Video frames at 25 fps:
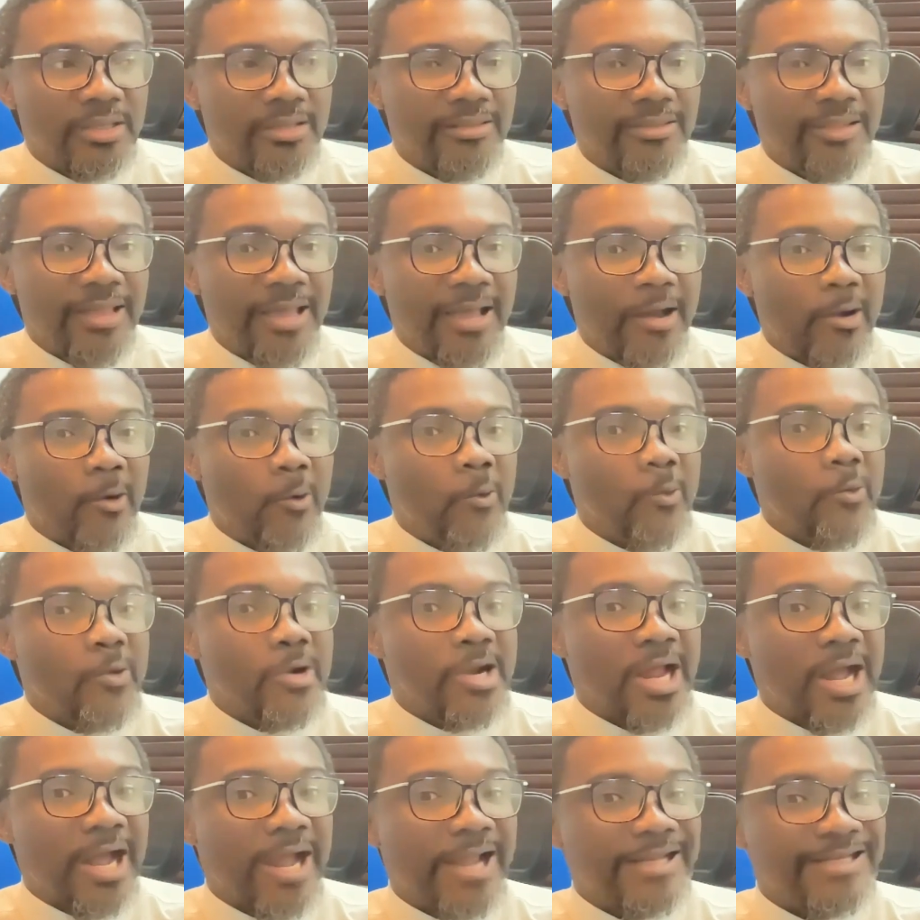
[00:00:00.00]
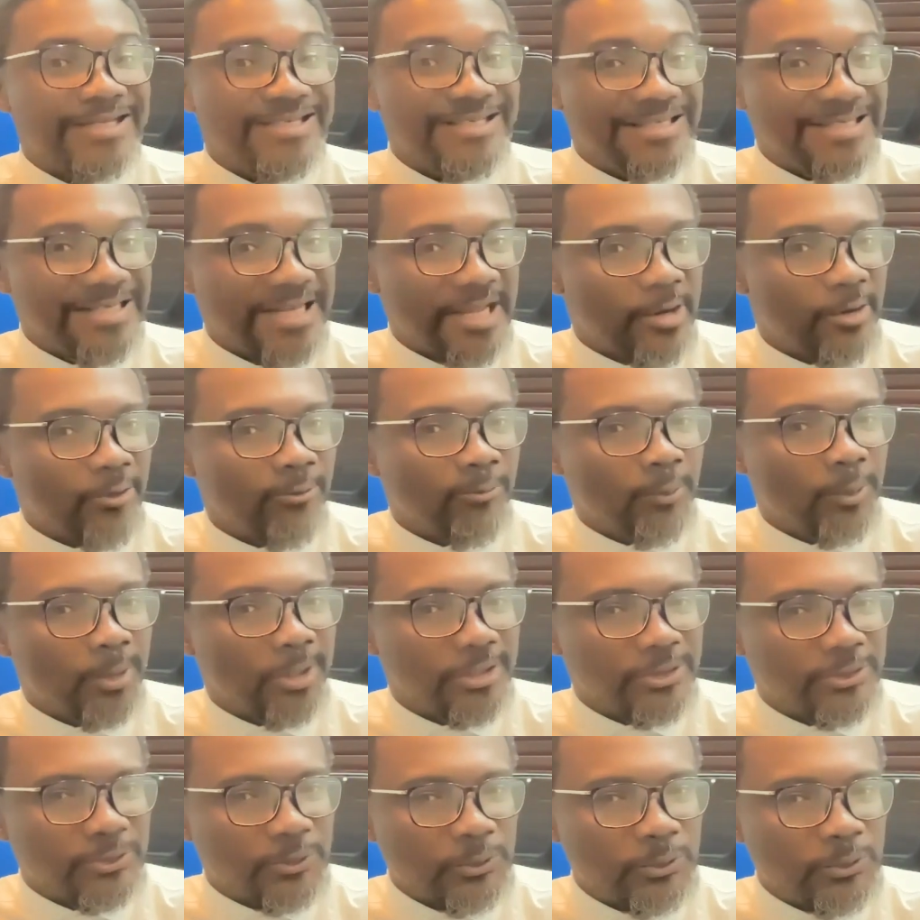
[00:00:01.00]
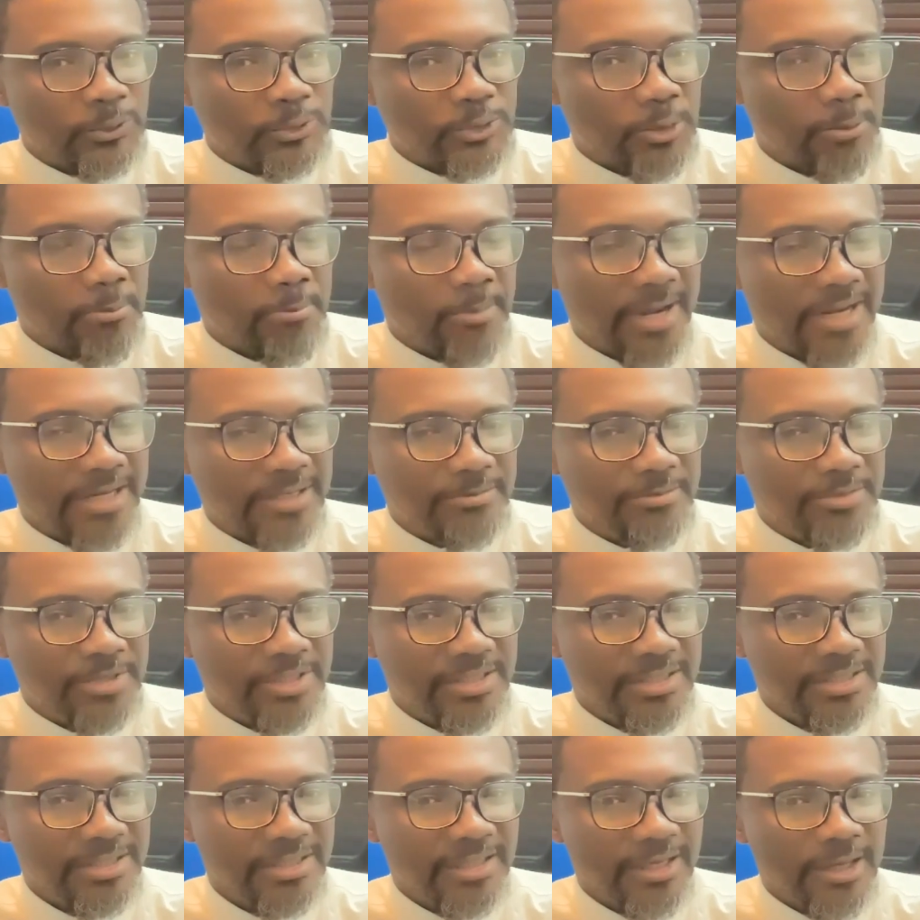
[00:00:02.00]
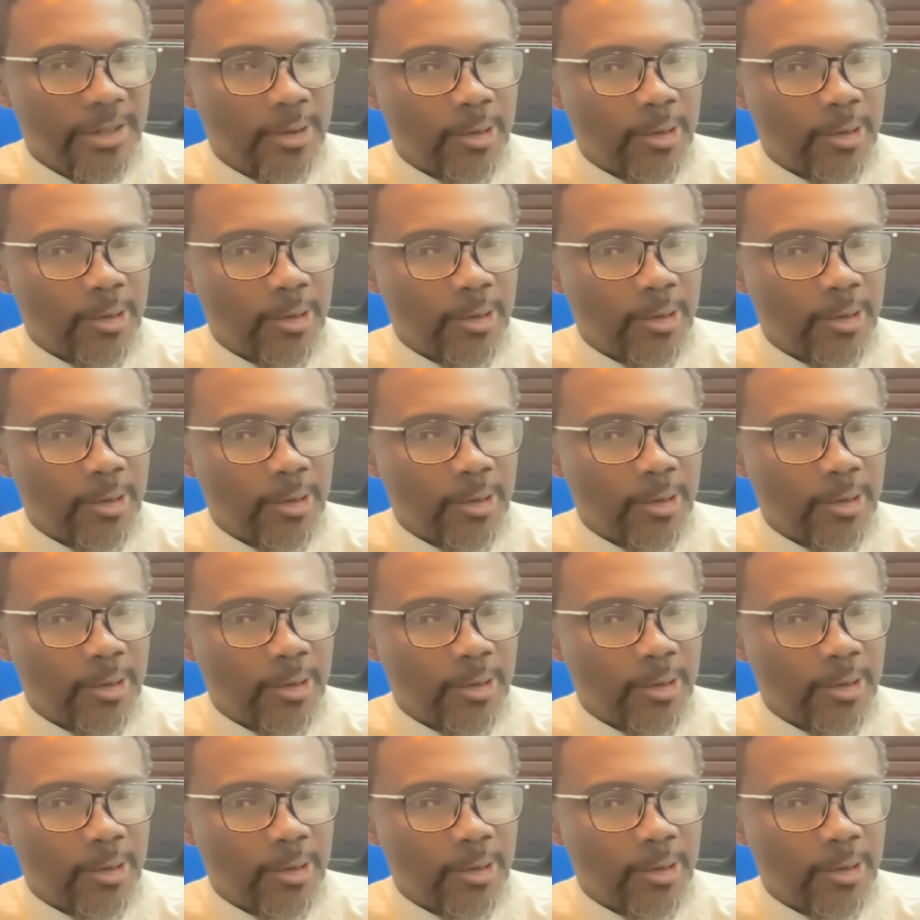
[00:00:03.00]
their own idea of what a solution might be